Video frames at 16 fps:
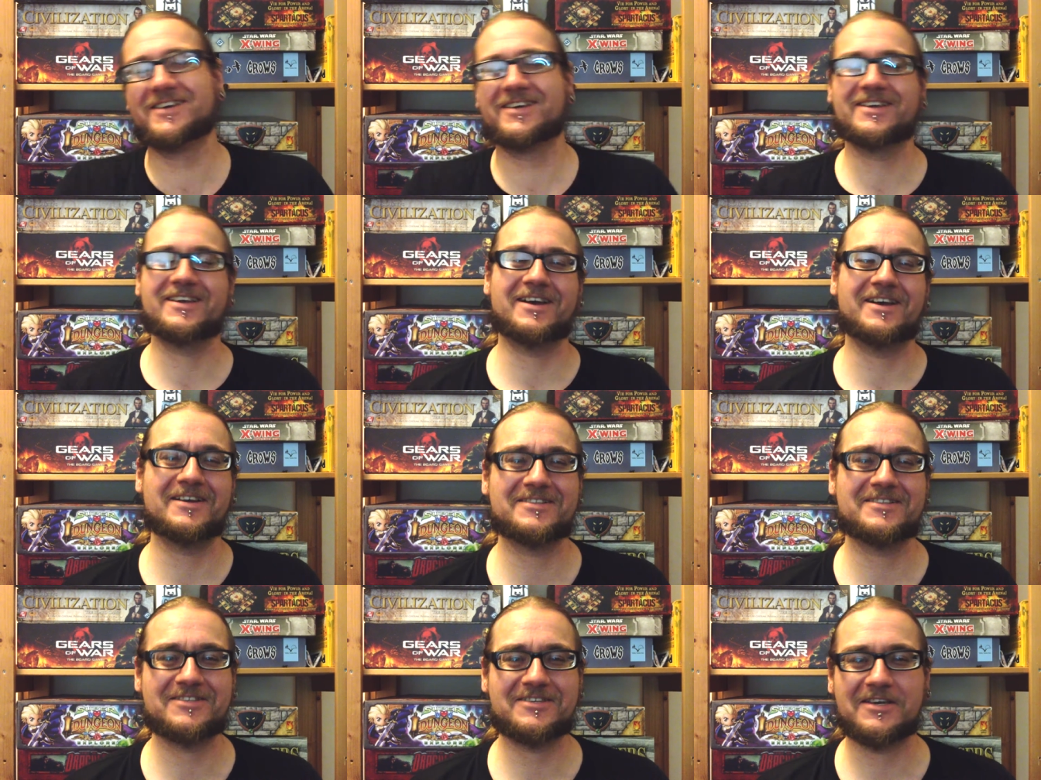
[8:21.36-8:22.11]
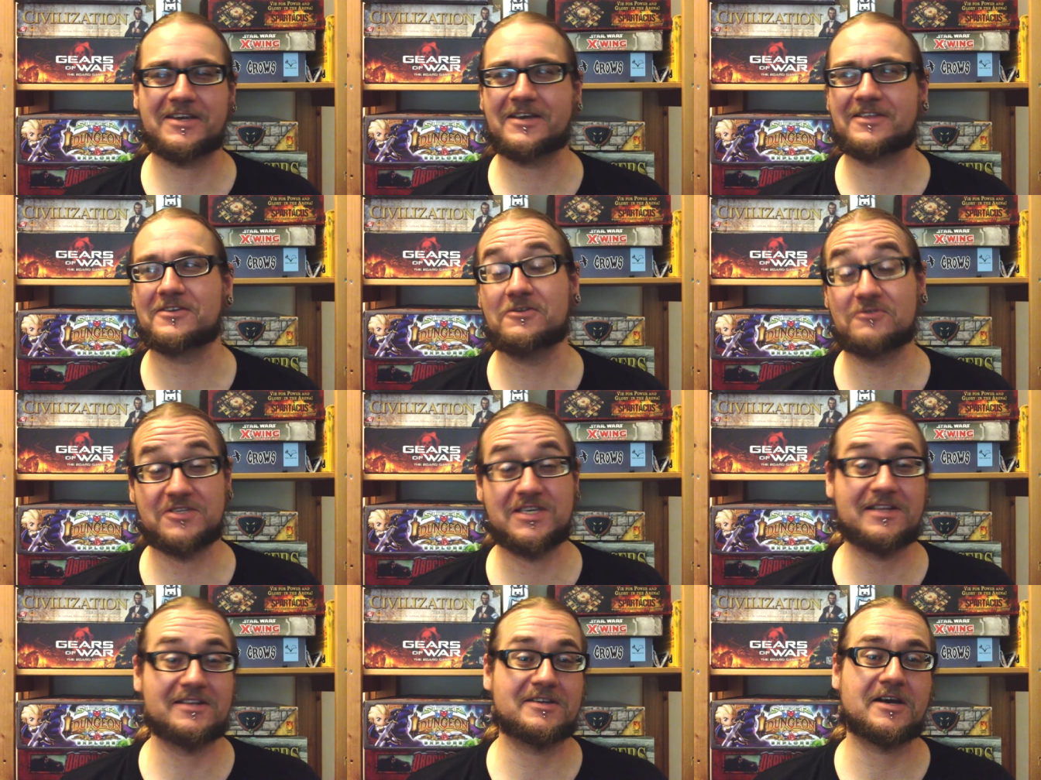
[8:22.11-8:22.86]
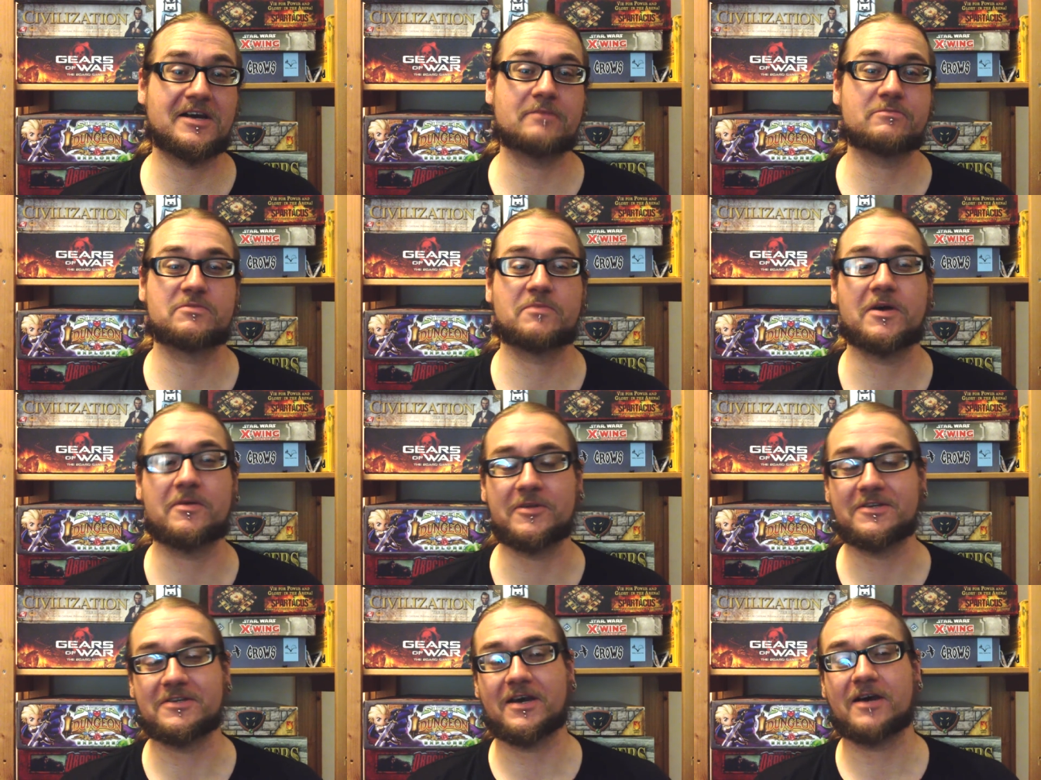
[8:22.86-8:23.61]
at uh, the New Zealand Arms Pub
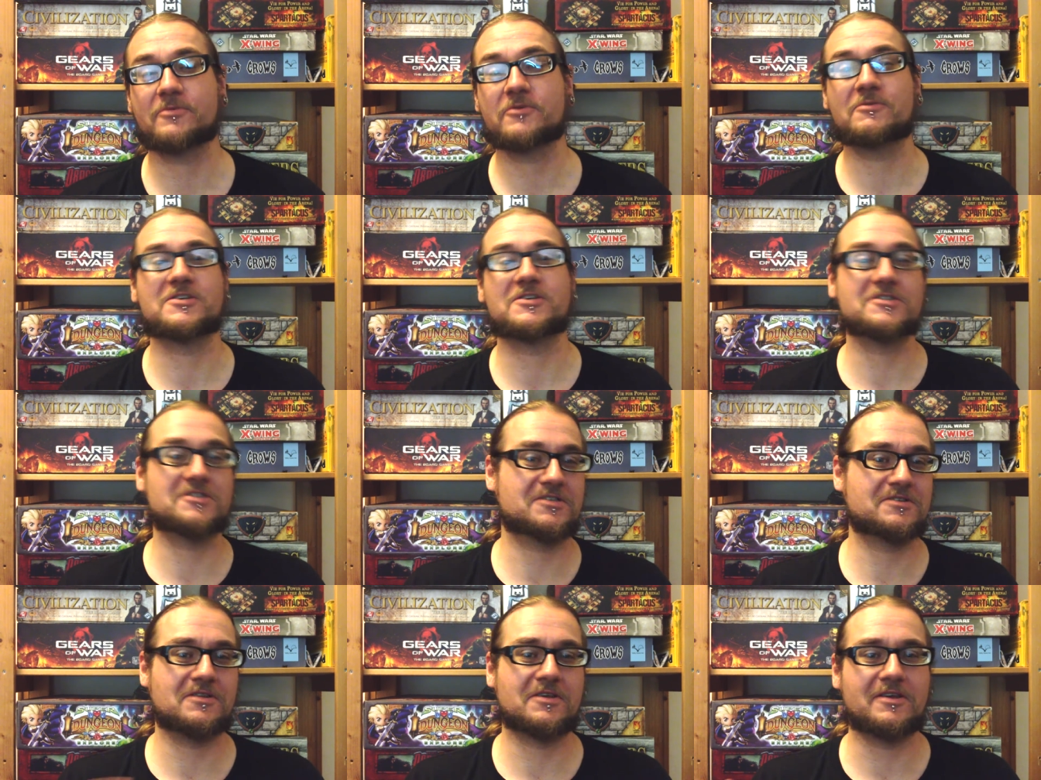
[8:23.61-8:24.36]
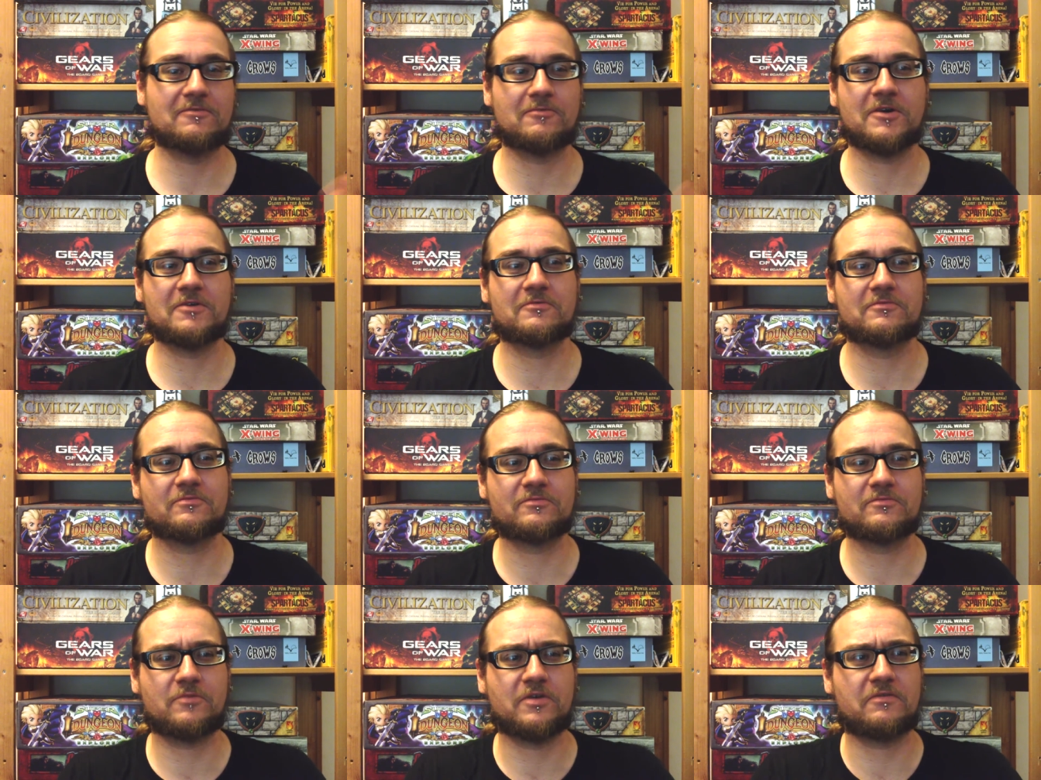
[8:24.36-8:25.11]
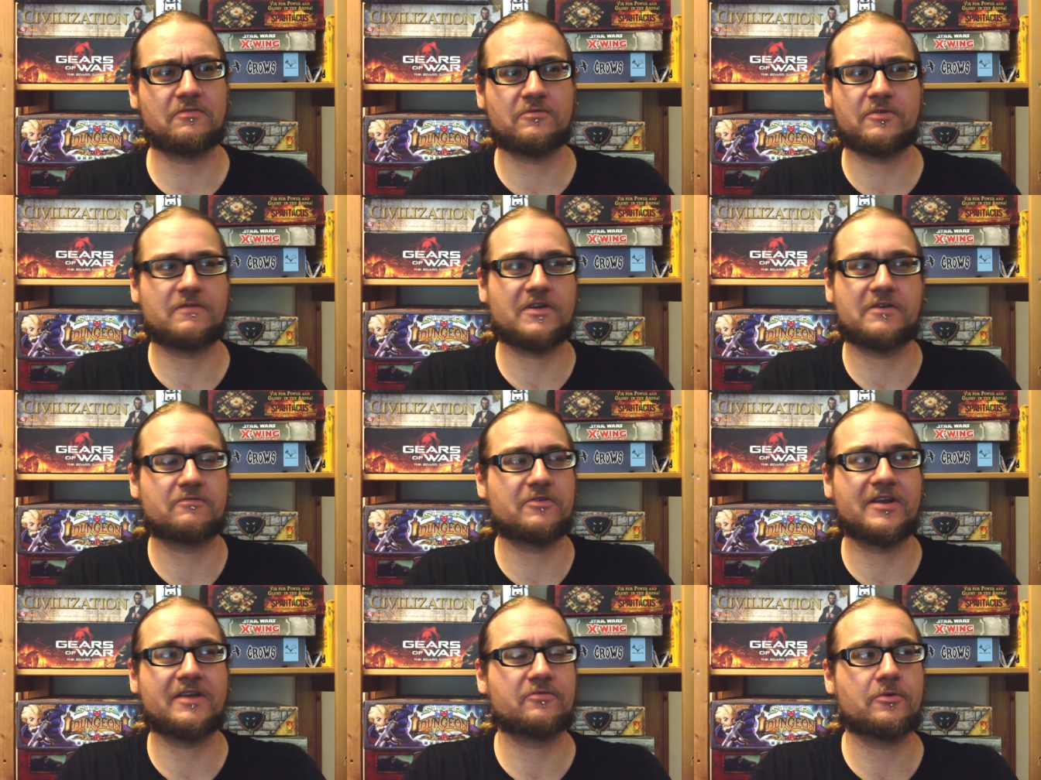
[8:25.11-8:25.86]
in Derby, which is the one we've we've kind of
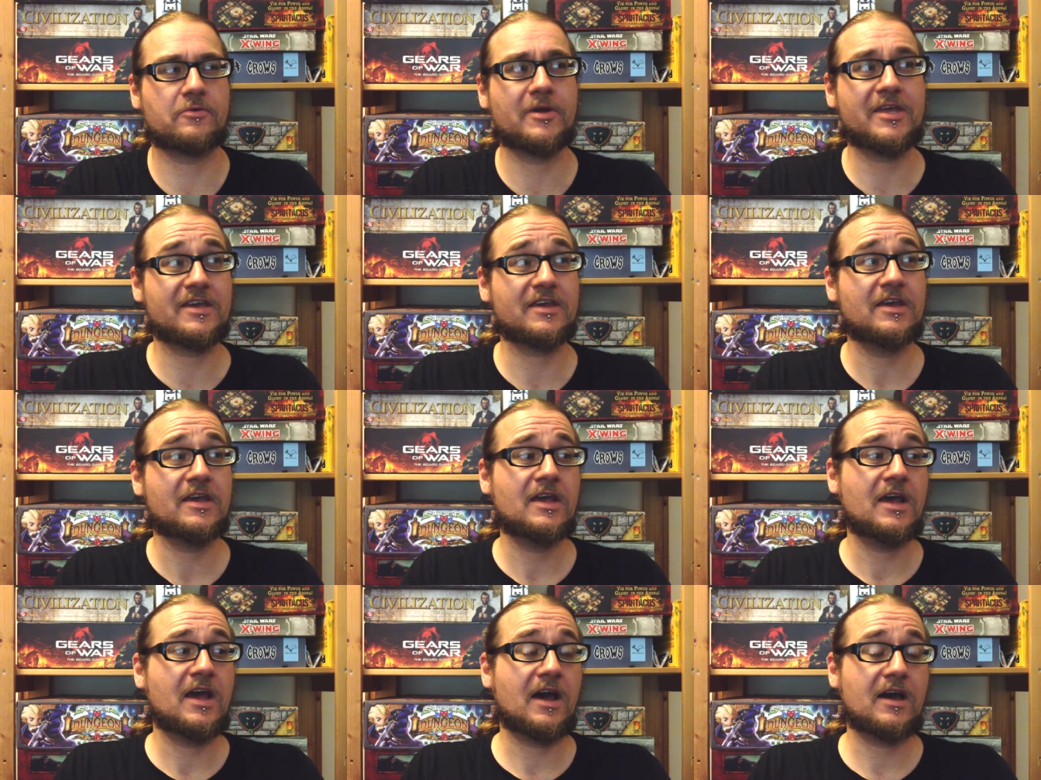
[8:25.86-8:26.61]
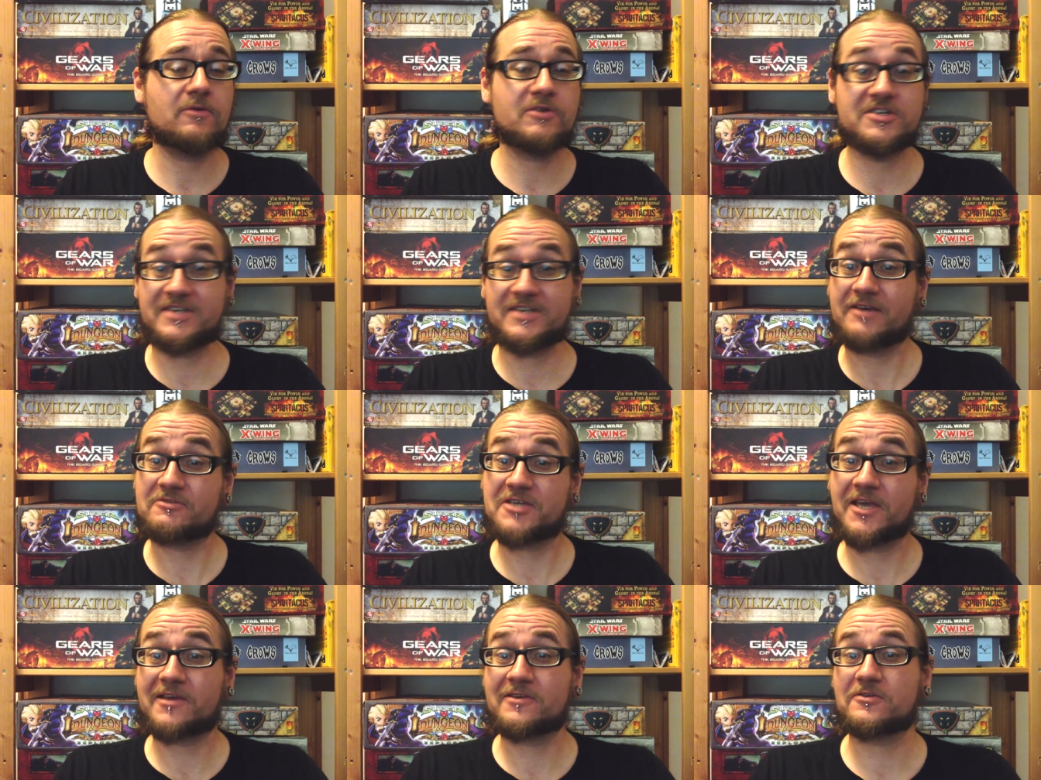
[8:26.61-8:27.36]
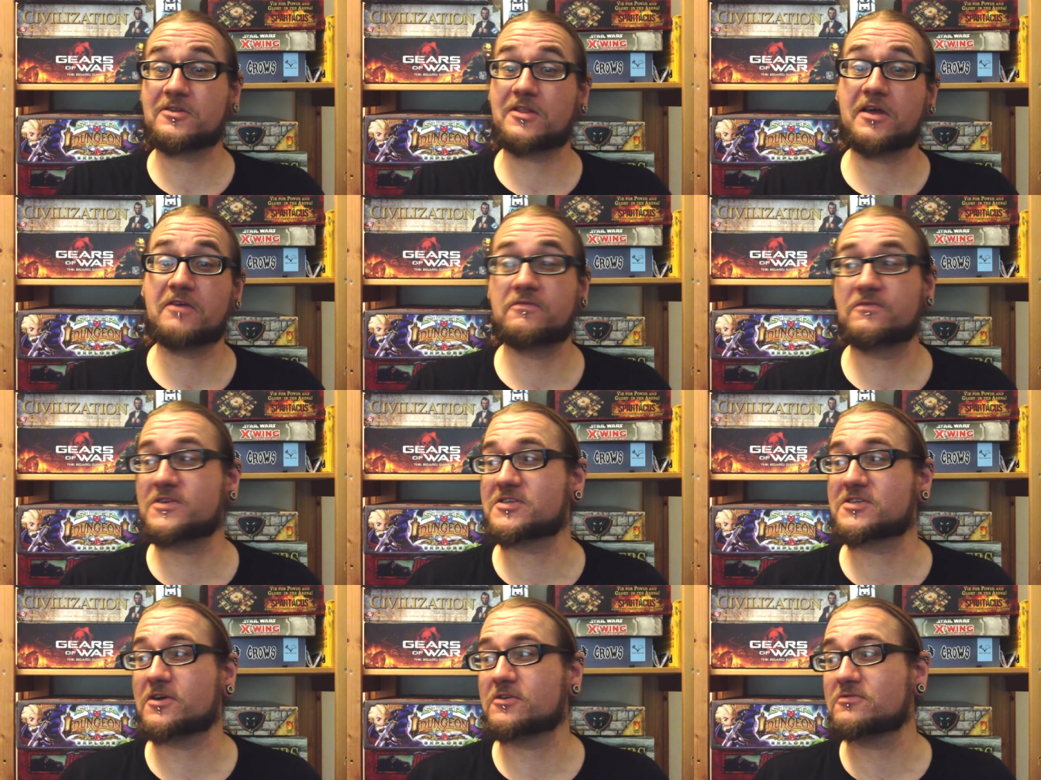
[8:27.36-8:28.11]
run every week, uh, which has now taken on a life of
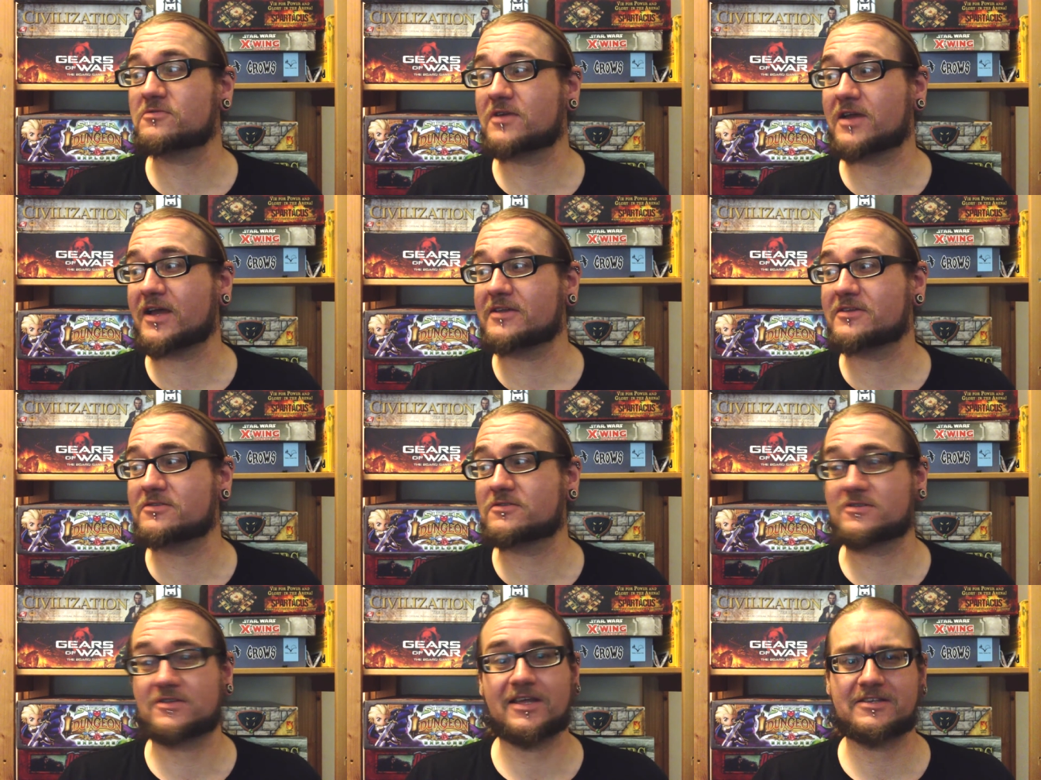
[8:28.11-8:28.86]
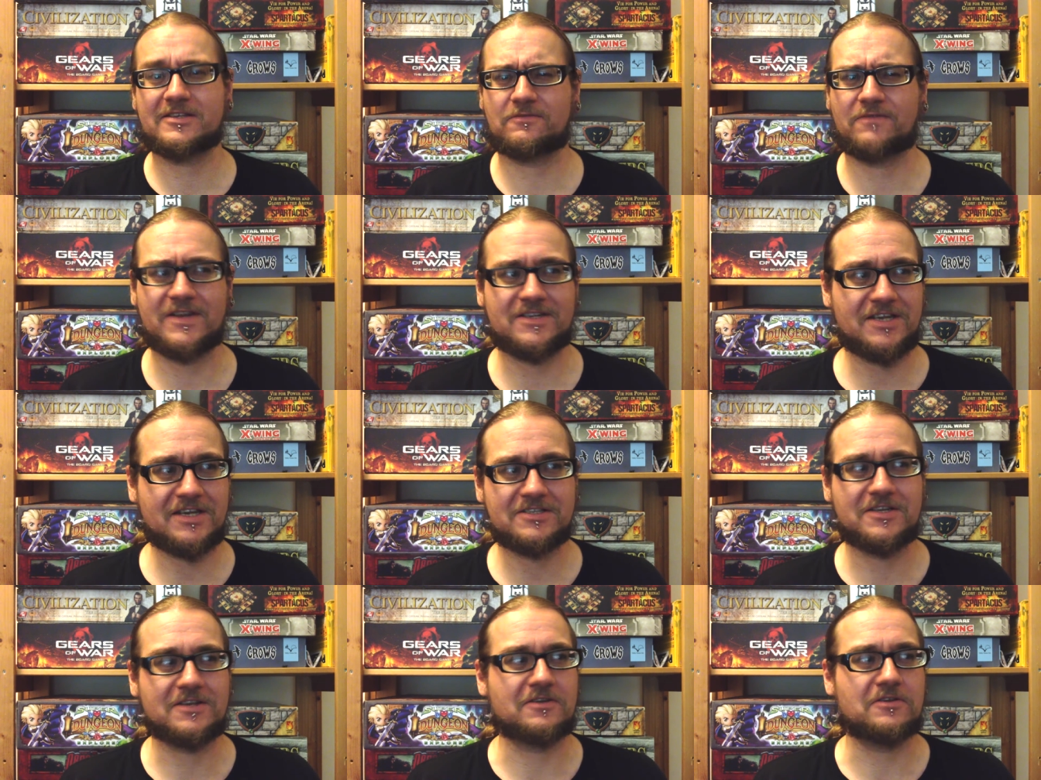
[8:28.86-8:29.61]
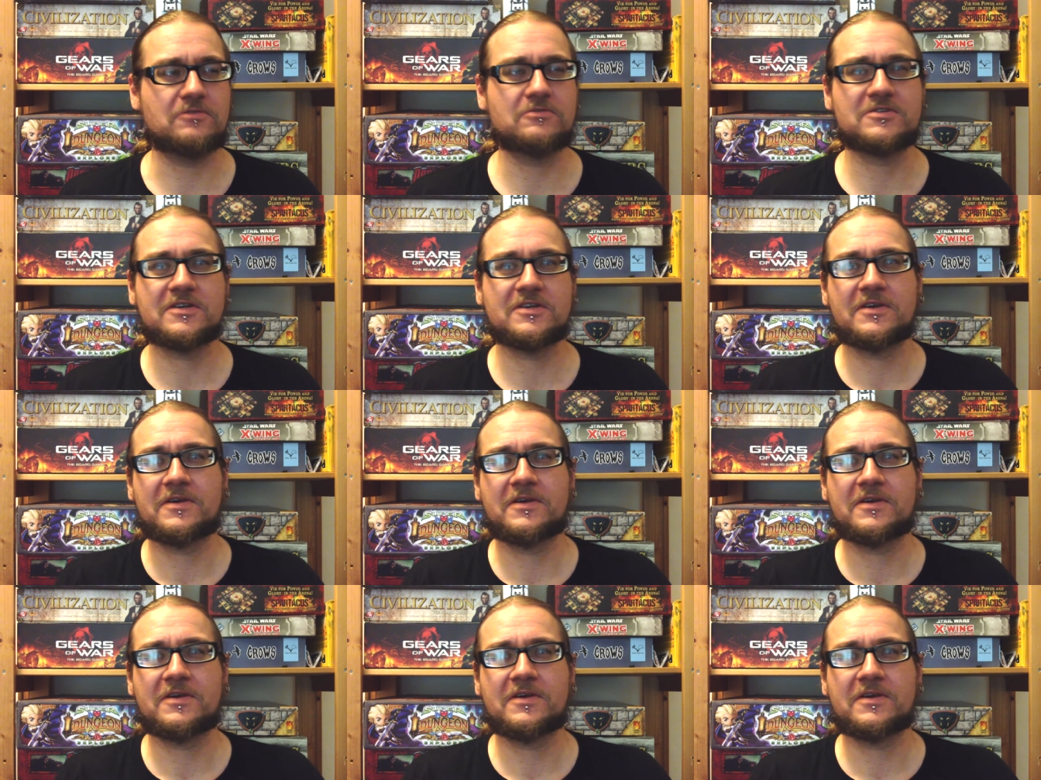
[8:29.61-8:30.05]
its own, and that's fantastic news.